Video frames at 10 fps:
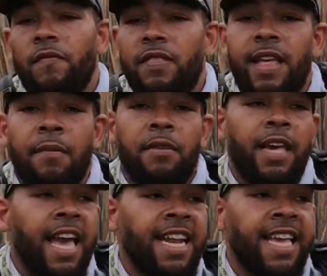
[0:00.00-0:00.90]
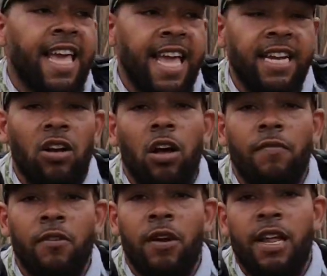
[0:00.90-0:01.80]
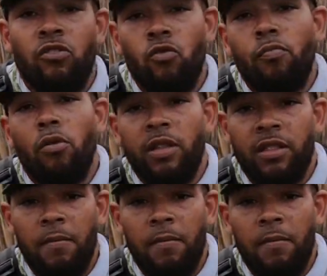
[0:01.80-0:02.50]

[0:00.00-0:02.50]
them getting in cover and you pulling